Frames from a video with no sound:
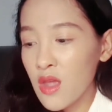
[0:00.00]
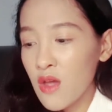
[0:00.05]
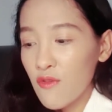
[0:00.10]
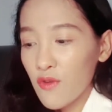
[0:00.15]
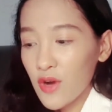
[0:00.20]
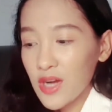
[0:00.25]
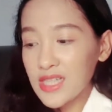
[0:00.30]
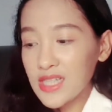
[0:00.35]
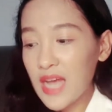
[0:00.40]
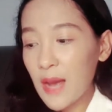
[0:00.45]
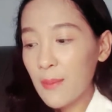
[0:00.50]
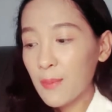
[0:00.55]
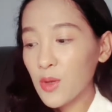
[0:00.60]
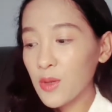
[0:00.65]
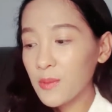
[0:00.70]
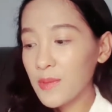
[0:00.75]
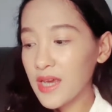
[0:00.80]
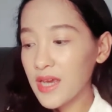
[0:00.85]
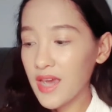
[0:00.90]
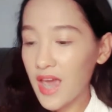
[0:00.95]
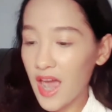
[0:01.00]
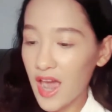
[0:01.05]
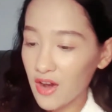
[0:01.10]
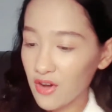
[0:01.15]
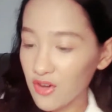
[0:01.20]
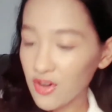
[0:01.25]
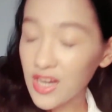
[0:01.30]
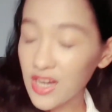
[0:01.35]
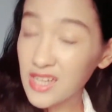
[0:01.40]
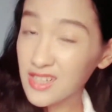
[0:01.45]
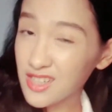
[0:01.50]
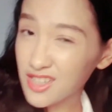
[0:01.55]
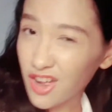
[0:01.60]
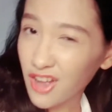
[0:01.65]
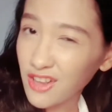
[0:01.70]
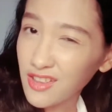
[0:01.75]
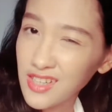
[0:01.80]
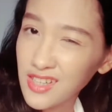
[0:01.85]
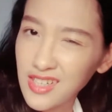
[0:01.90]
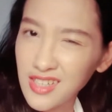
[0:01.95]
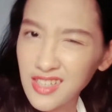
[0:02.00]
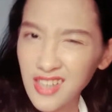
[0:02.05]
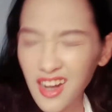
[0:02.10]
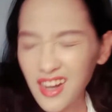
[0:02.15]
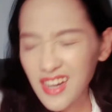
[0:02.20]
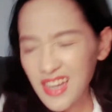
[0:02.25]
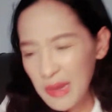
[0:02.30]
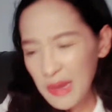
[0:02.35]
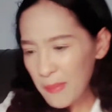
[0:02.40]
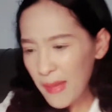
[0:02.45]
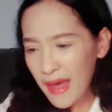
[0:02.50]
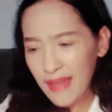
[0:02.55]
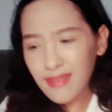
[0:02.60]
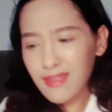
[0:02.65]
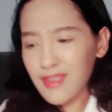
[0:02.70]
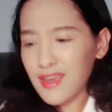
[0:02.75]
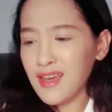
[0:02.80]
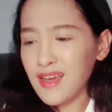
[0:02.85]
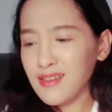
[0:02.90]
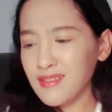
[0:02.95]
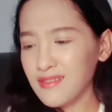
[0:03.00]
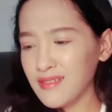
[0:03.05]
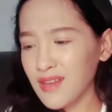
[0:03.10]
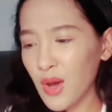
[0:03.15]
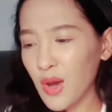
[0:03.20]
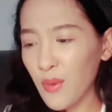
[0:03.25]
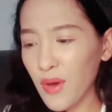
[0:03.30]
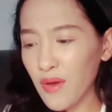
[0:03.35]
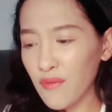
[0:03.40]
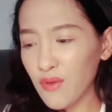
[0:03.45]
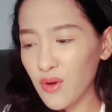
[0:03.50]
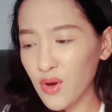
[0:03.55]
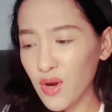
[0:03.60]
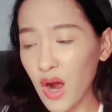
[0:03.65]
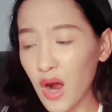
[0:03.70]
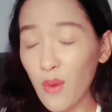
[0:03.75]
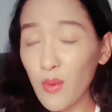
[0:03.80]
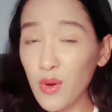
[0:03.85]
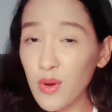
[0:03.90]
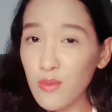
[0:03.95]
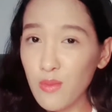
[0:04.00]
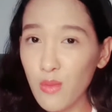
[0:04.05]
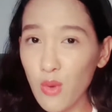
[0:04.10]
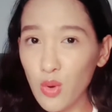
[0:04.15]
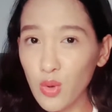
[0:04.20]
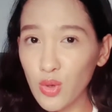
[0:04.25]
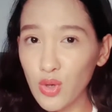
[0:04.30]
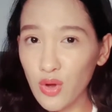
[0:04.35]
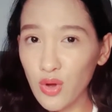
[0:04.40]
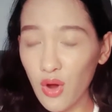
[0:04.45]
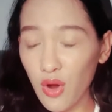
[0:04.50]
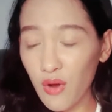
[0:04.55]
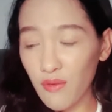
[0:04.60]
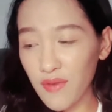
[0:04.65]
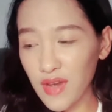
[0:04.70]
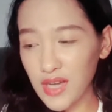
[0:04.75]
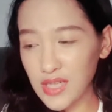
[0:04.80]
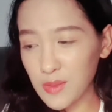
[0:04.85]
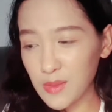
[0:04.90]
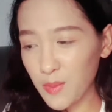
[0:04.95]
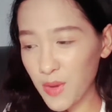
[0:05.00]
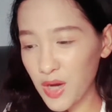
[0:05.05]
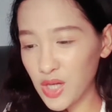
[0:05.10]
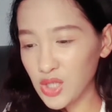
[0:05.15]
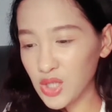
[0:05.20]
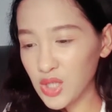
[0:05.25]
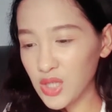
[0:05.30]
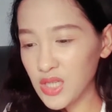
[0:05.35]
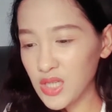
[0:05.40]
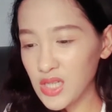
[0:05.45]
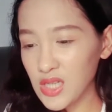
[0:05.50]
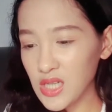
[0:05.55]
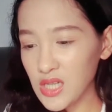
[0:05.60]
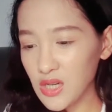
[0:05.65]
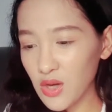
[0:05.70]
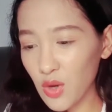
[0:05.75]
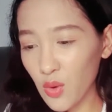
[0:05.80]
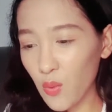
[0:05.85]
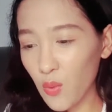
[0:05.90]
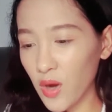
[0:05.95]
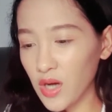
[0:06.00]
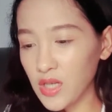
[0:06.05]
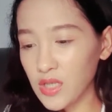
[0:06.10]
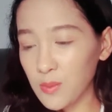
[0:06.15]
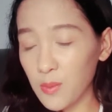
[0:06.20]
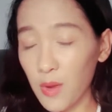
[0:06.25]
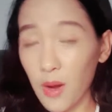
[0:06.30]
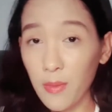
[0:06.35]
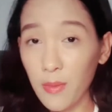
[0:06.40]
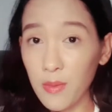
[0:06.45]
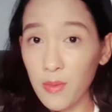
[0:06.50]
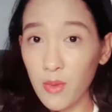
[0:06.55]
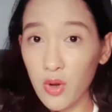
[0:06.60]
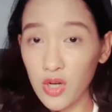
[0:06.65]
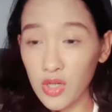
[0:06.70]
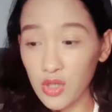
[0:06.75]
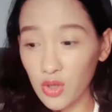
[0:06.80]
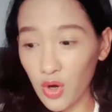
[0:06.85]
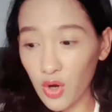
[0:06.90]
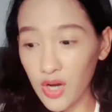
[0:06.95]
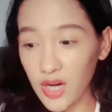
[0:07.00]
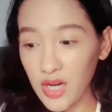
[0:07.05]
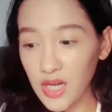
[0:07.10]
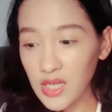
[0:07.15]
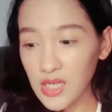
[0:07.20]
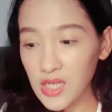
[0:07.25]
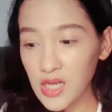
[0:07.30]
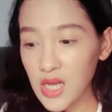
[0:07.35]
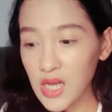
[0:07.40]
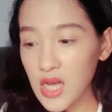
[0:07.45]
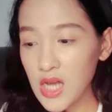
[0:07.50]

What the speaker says: For example, being angry is not necessarily a bad thing. However, our mode of expression requires proper monitoring.